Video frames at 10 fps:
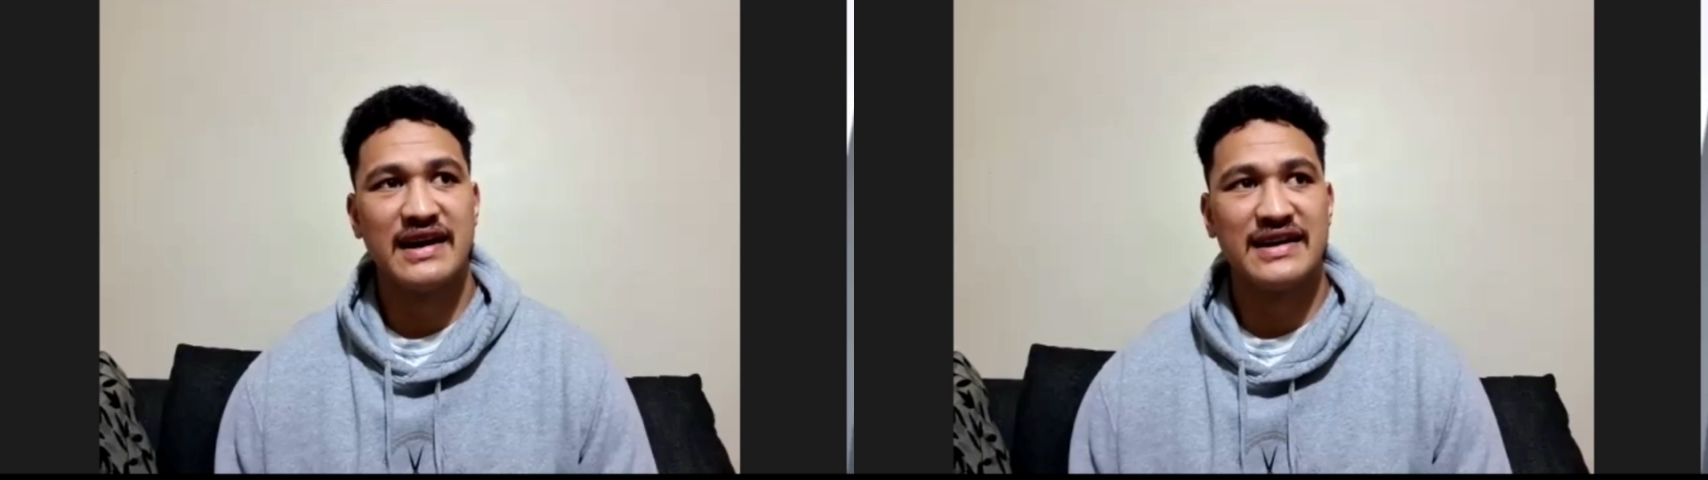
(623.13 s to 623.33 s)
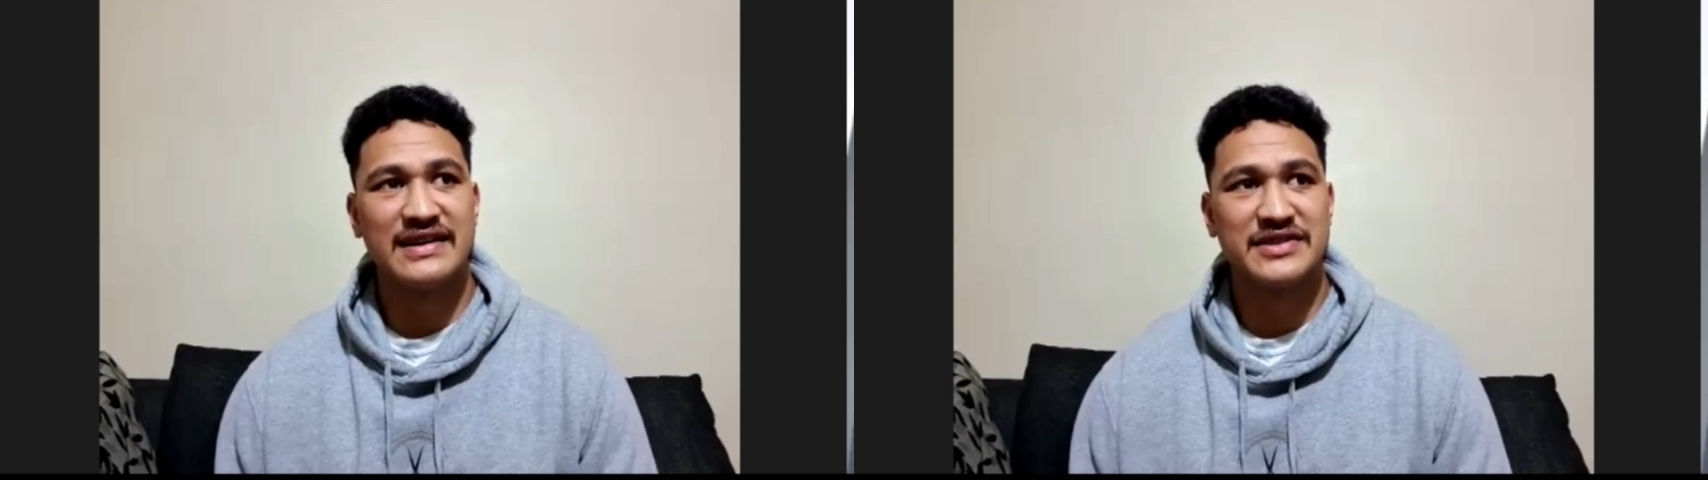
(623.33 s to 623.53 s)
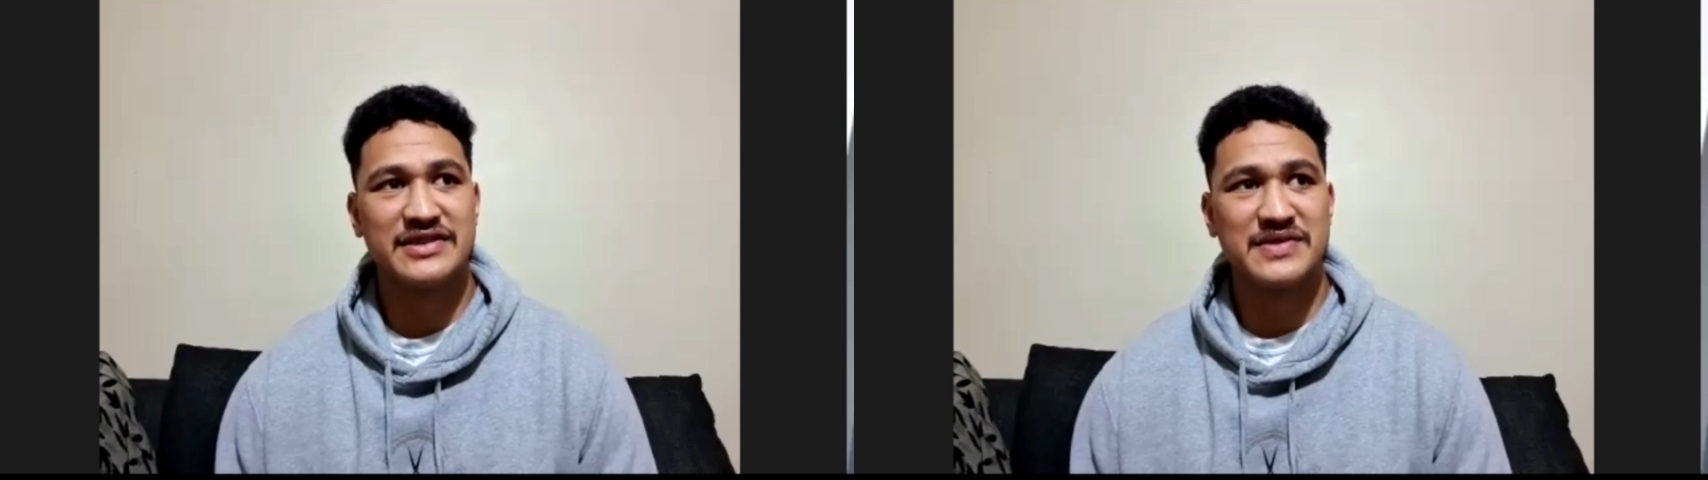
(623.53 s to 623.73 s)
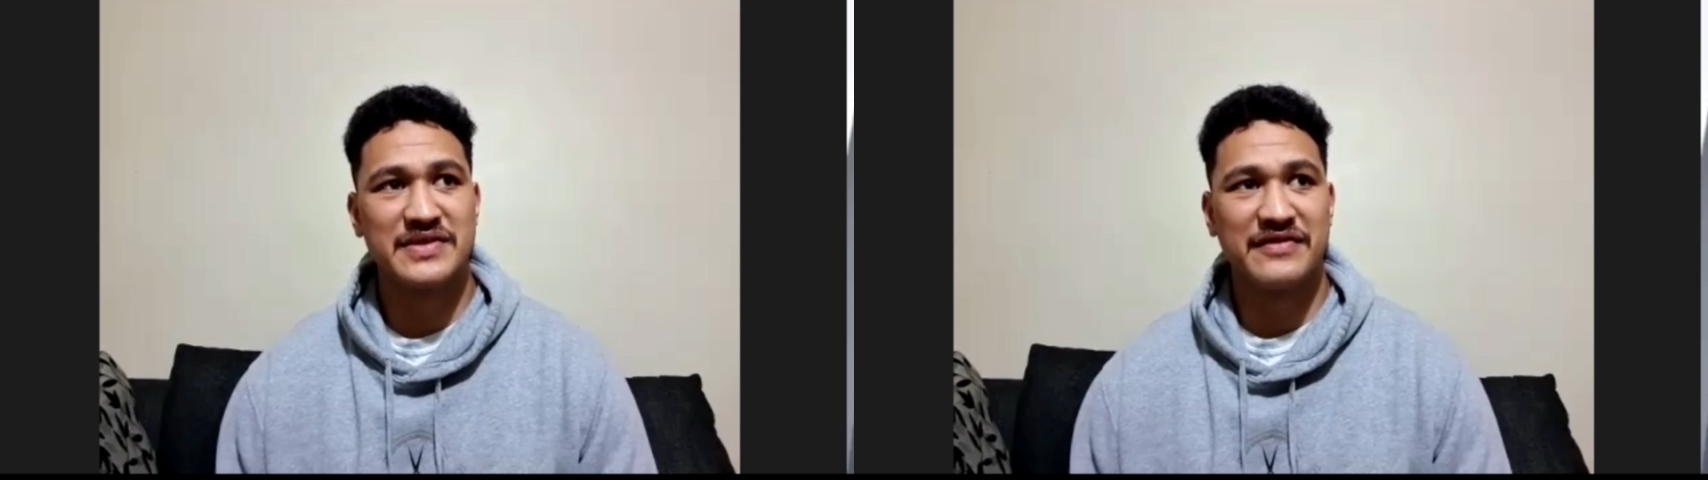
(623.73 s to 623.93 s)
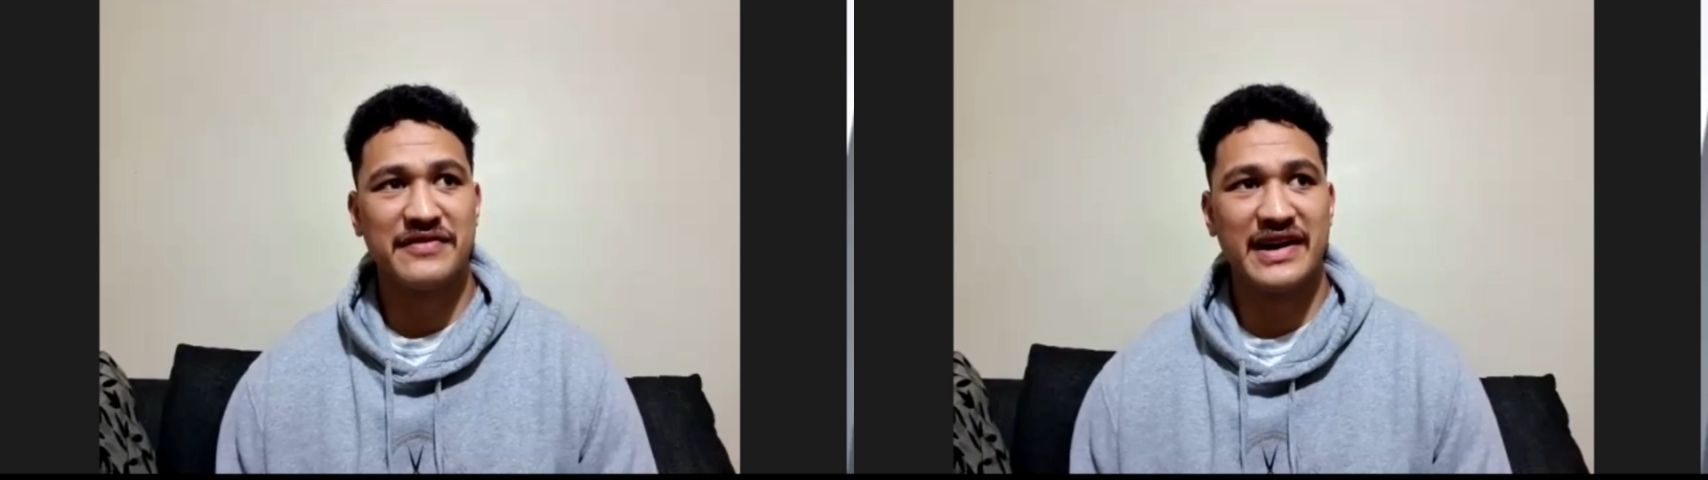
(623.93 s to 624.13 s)
In terms of
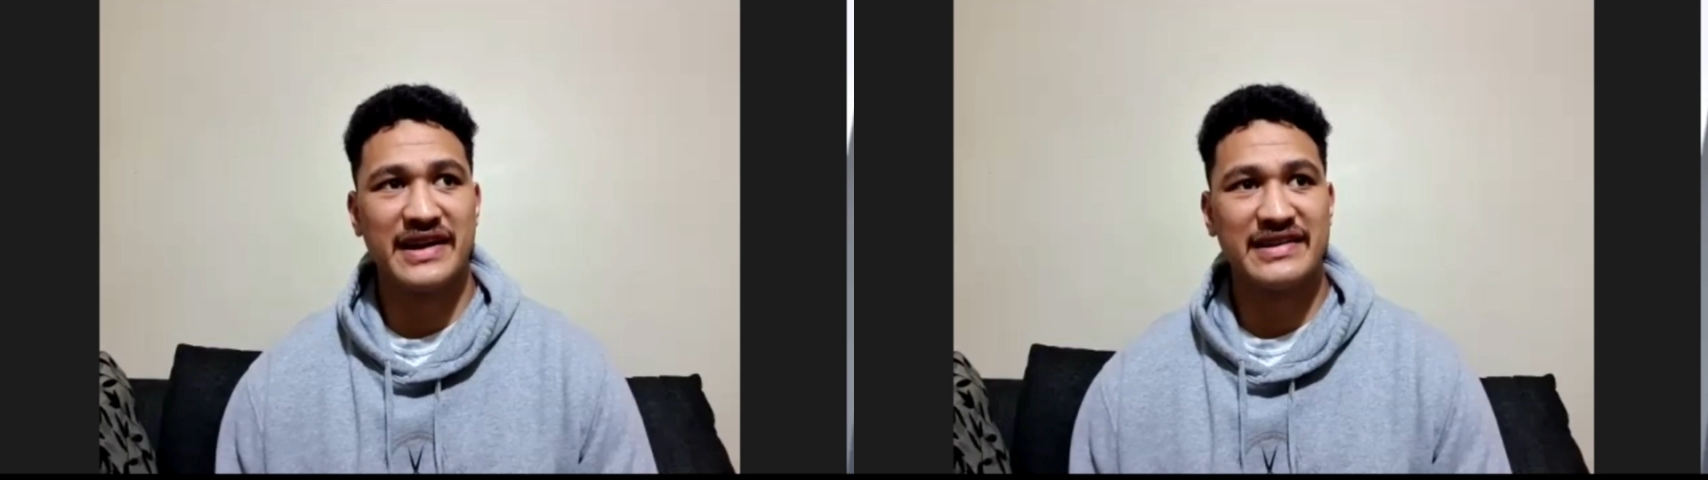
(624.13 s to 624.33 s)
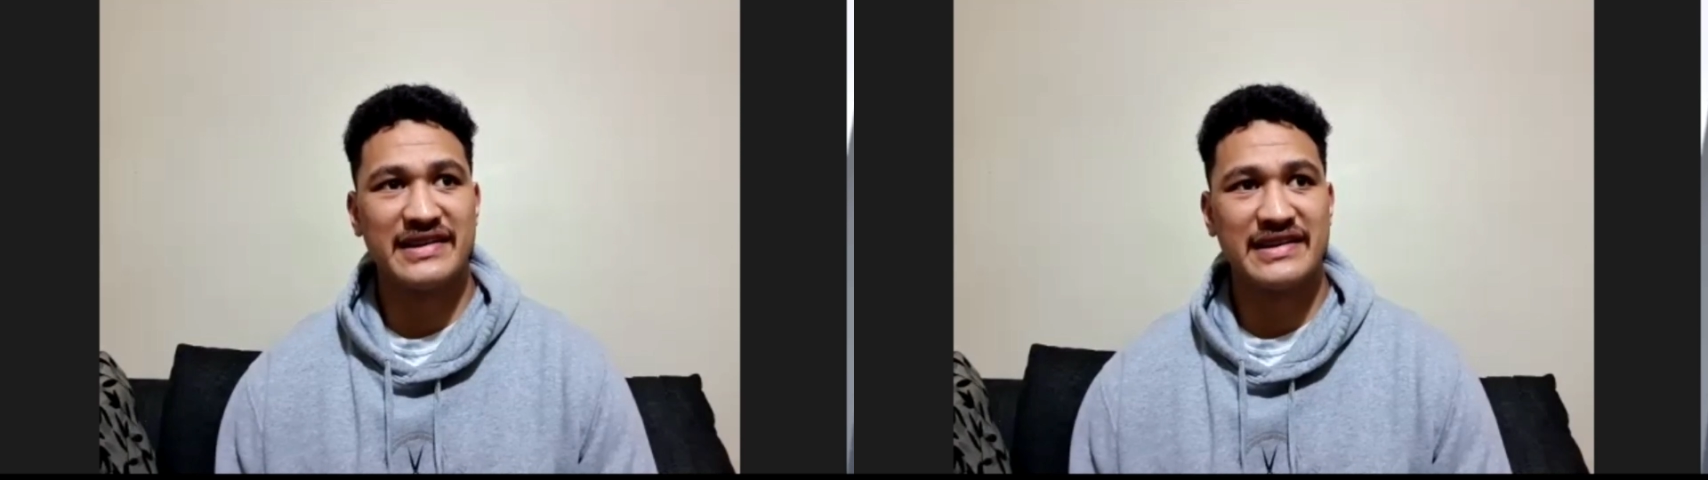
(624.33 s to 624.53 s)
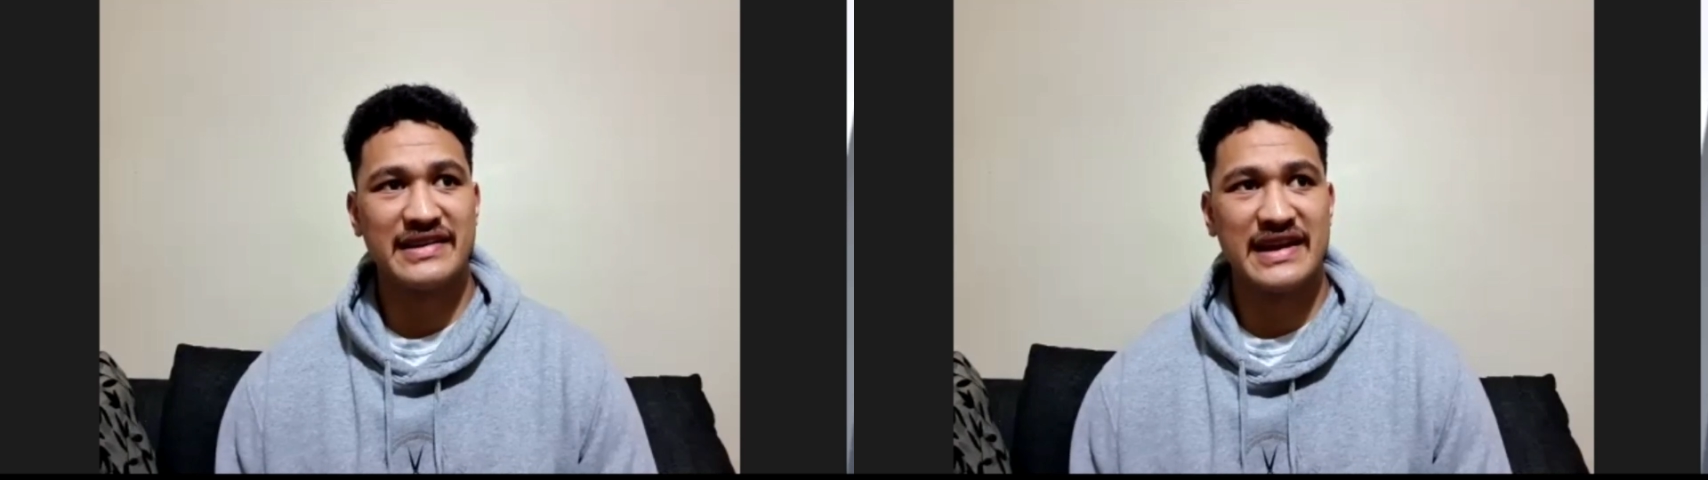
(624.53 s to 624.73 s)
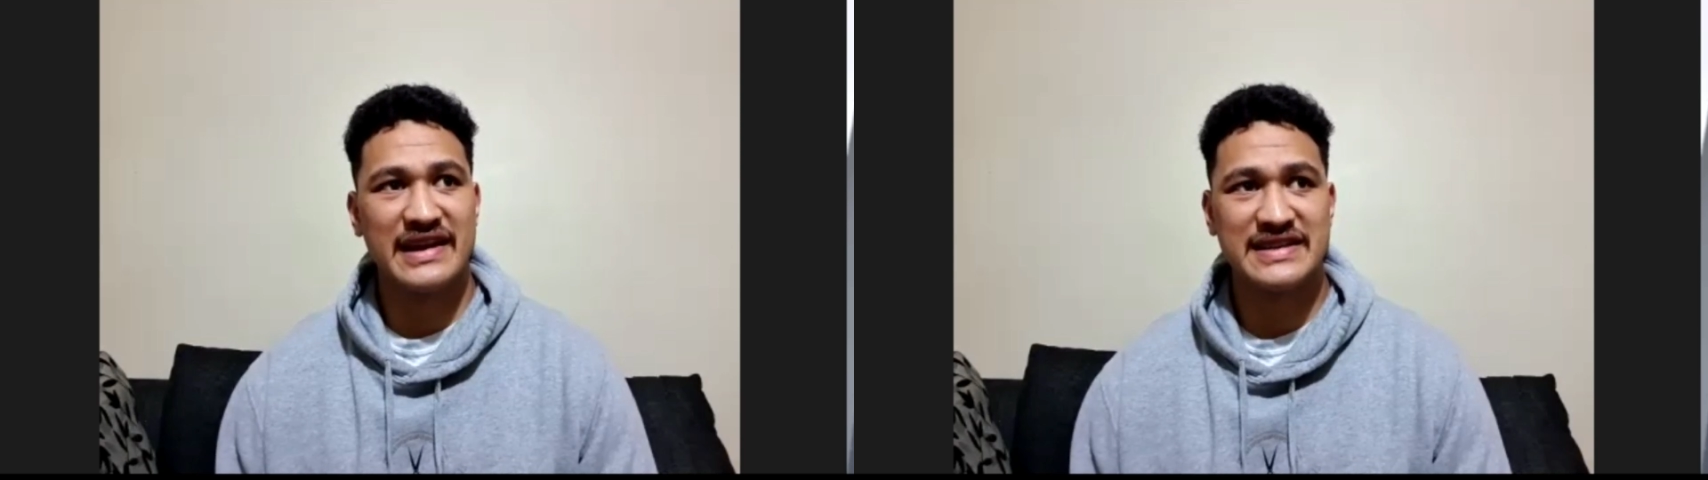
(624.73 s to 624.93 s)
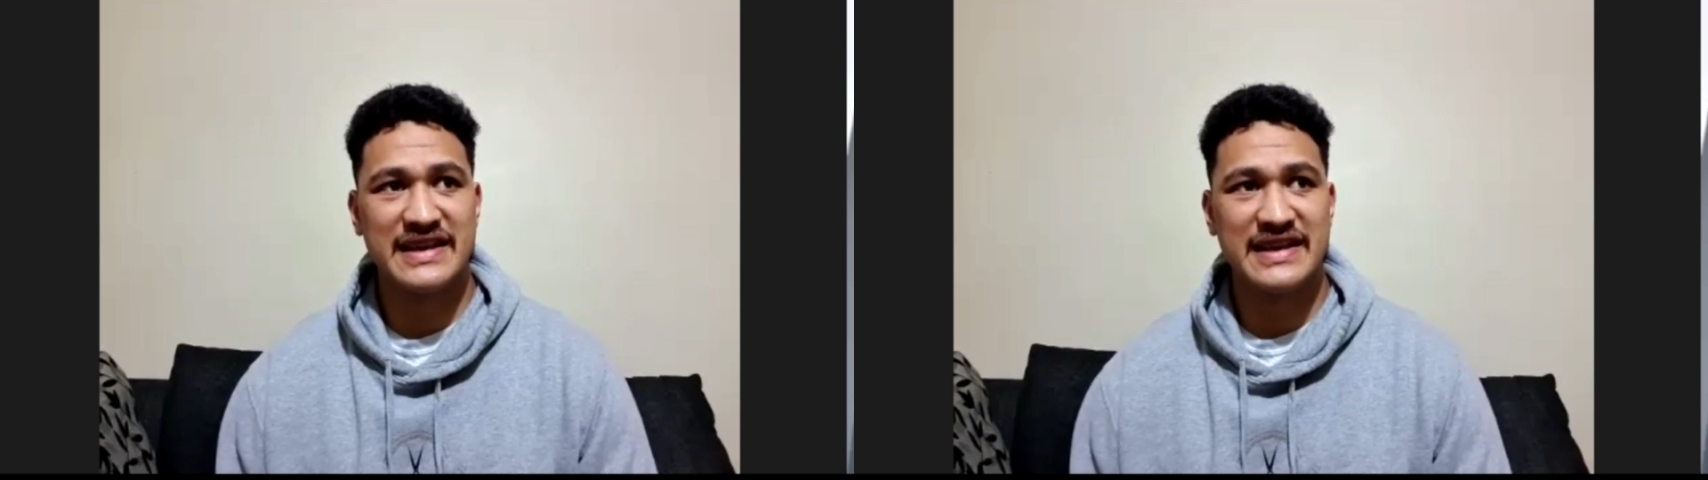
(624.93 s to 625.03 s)
the fight actually